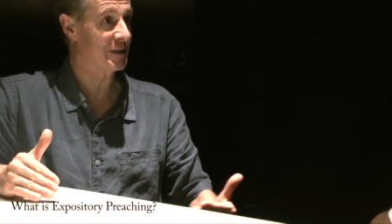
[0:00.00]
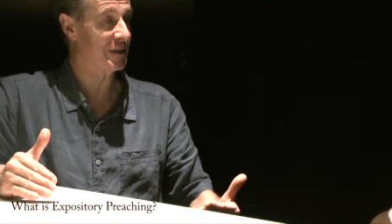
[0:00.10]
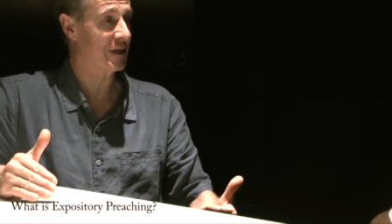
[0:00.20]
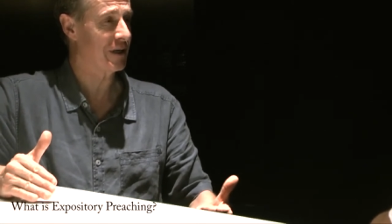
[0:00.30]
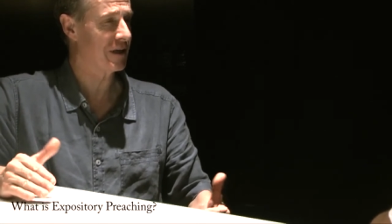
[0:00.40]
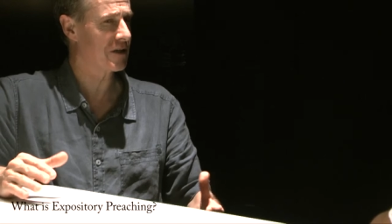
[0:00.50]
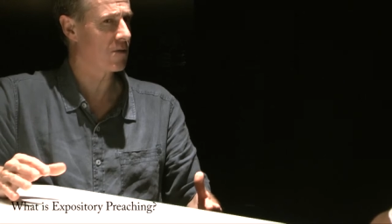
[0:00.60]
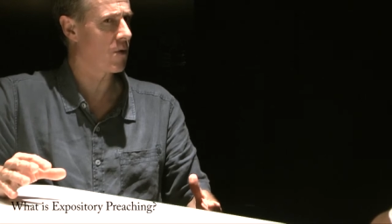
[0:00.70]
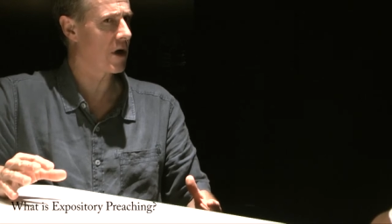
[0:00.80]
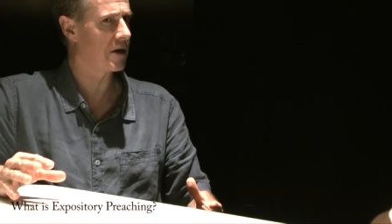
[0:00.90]
And
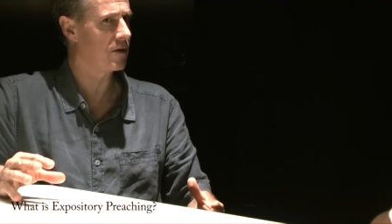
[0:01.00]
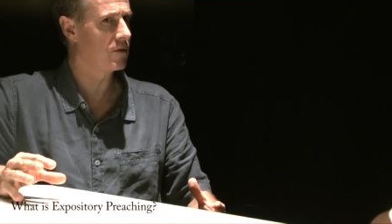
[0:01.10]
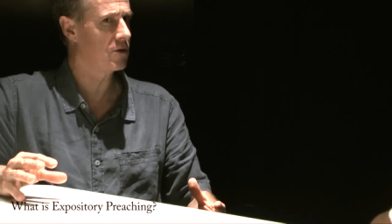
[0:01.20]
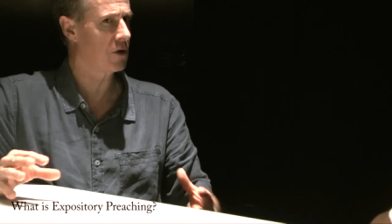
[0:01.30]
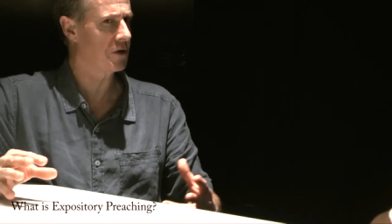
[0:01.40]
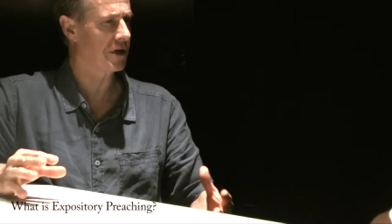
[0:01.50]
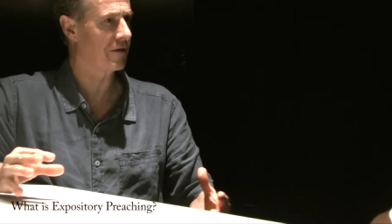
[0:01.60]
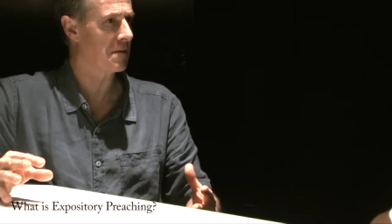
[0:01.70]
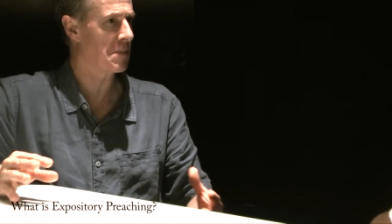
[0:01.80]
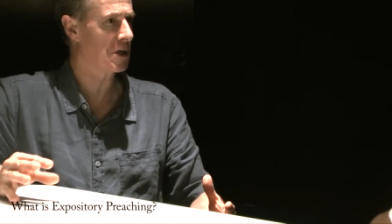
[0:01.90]
so why are you dotting
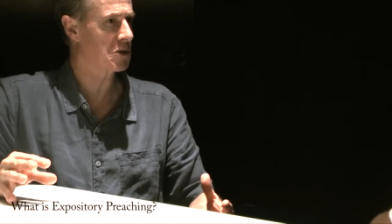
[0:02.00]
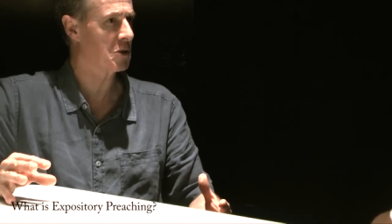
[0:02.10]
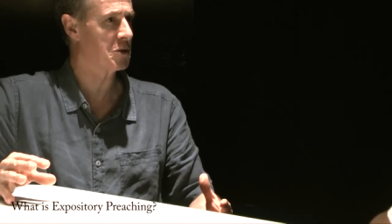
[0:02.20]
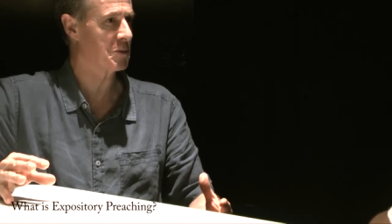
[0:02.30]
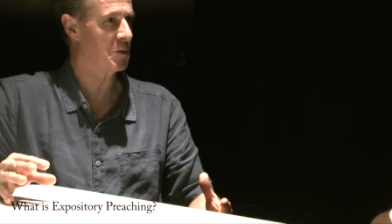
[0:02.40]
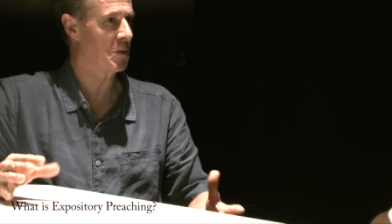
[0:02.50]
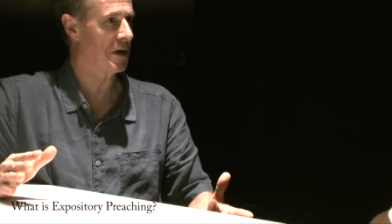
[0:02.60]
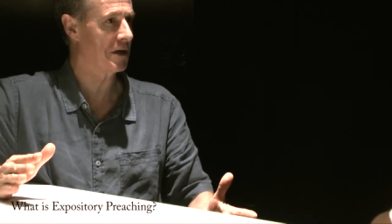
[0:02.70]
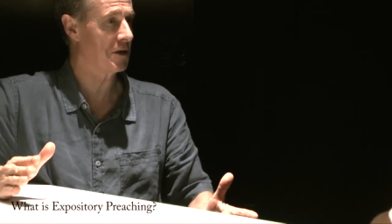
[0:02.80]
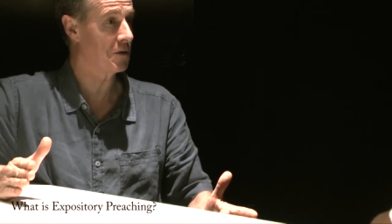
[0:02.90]
around Mark's Gospel?
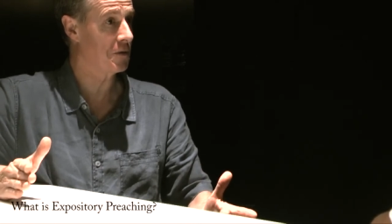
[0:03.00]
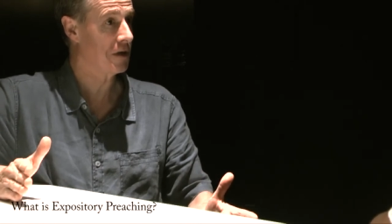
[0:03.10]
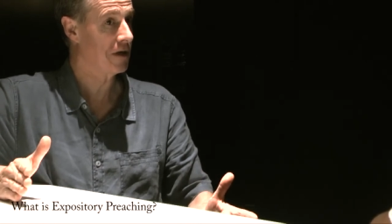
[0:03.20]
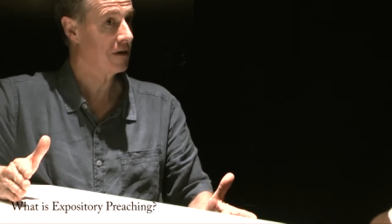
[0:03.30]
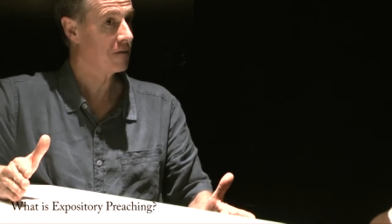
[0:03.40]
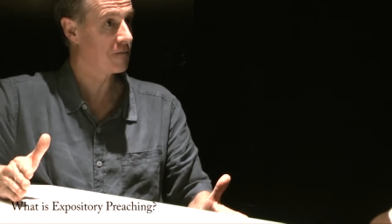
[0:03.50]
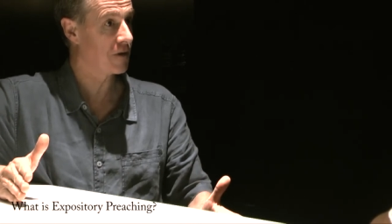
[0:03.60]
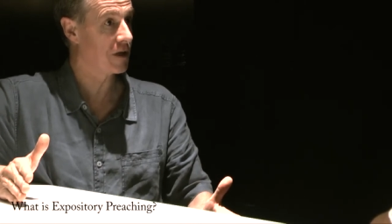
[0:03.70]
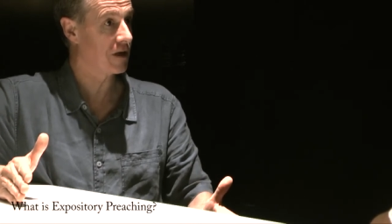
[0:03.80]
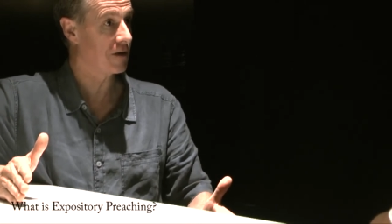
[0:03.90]
Why don't you
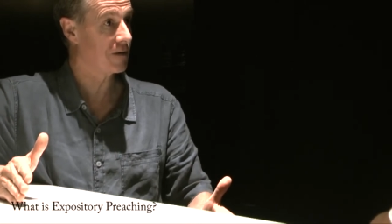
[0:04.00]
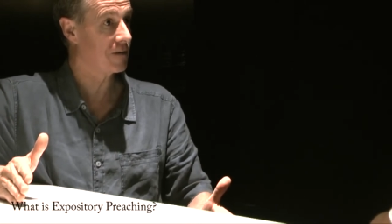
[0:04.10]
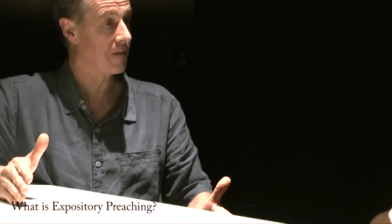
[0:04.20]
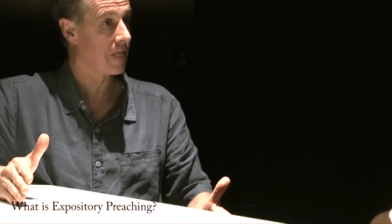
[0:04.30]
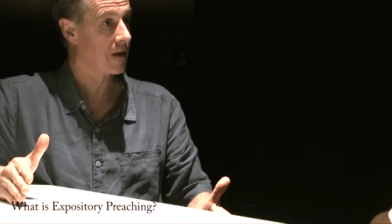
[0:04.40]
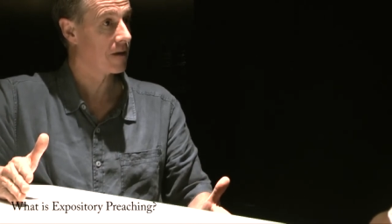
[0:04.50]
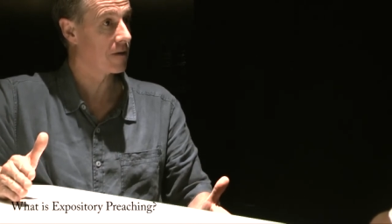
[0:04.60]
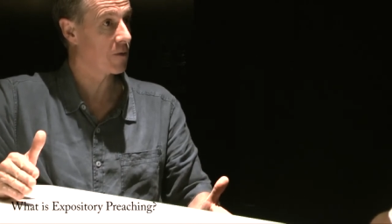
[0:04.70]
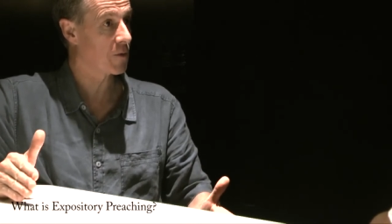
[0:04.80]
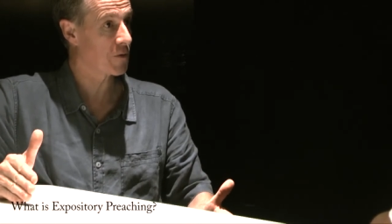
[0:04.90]
follow
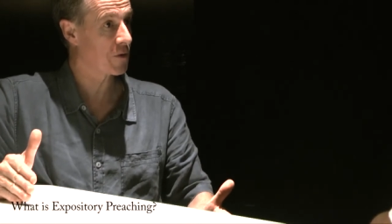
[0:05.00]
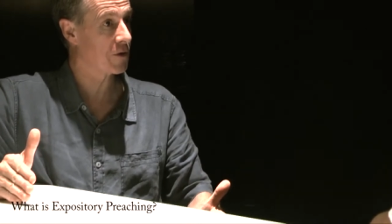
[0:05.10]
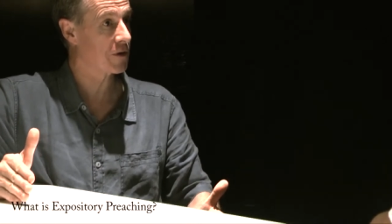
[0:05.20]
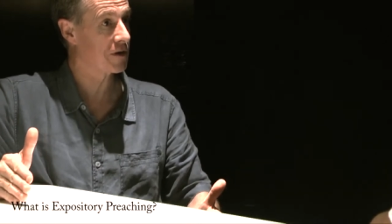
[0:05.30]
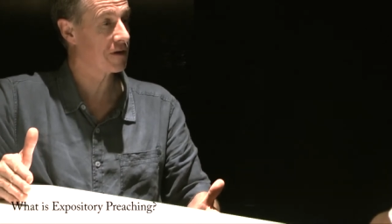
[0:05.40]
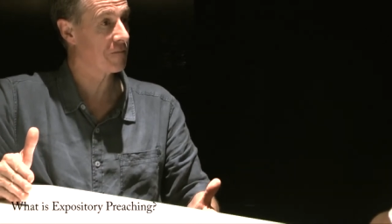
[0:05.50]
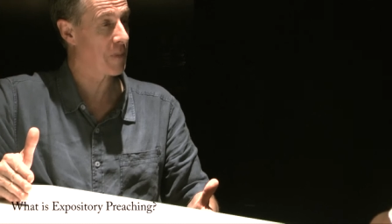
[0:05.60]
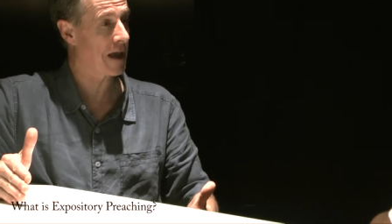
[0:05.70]
the authoritative